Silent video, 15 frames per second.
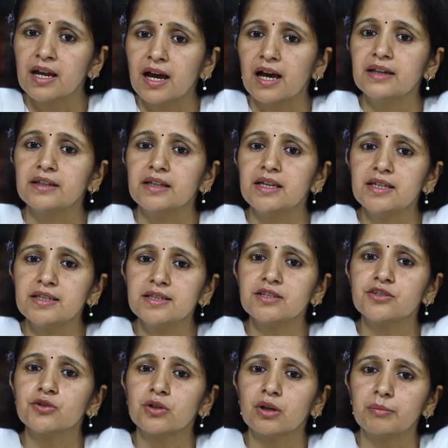and easy
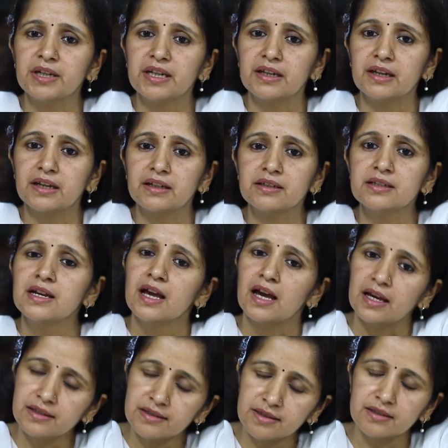to communicate
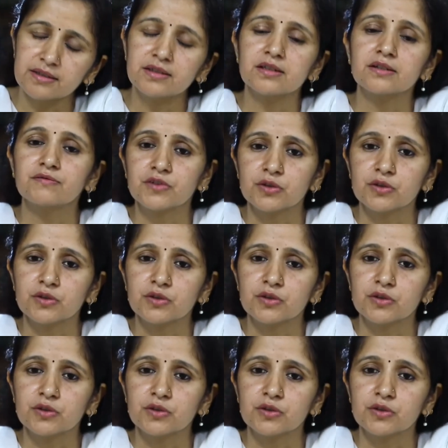and sensitive